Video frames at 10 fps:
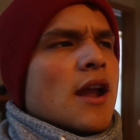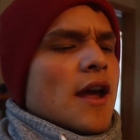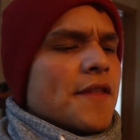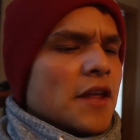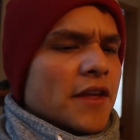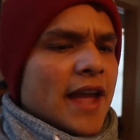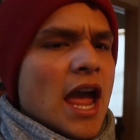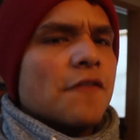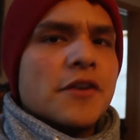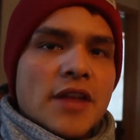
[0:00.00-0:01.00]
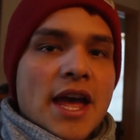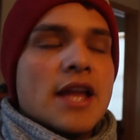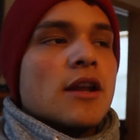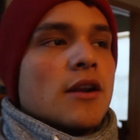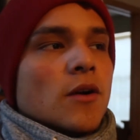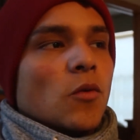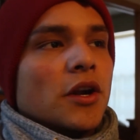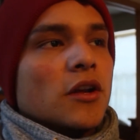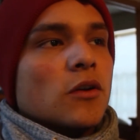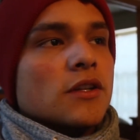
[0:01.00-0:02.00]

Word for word: And then I think after that, we're gonna go